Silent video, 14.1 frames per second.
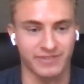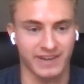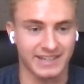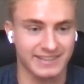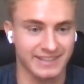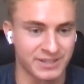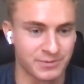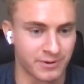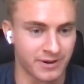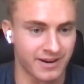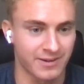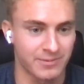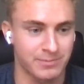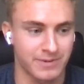The fact that you
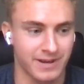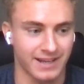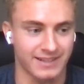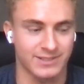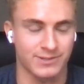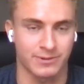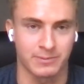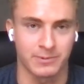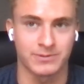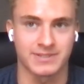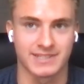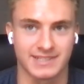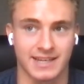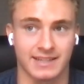brought up Alex
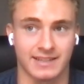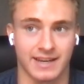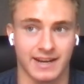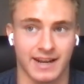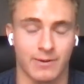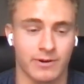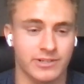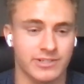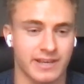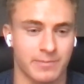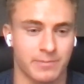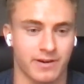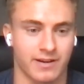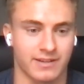Hormozi saying that, I watched
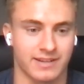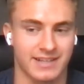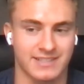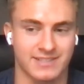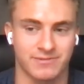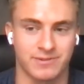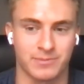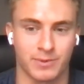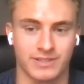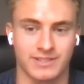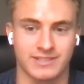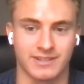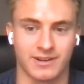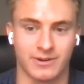that podcast a few
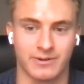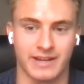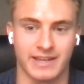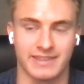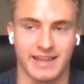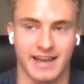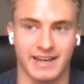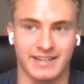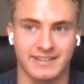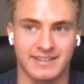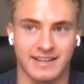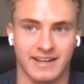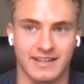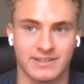months ago, and that
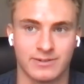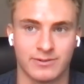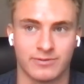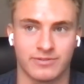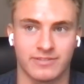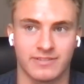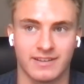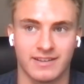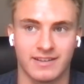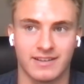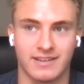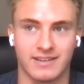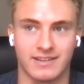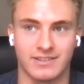kind of
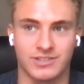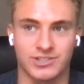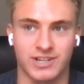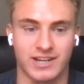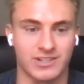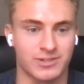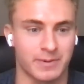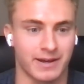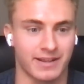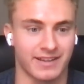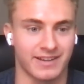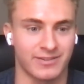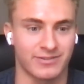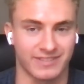changed my
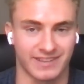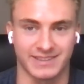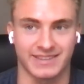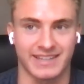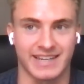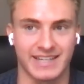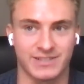life. Like